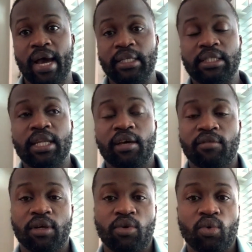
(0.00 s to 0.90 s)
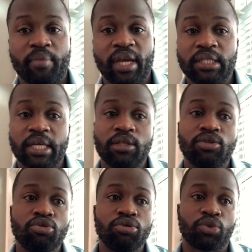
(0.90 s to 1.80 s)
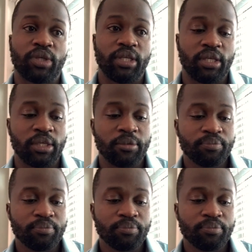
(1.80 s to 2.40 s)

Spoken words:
I did have a roommate, and it's usually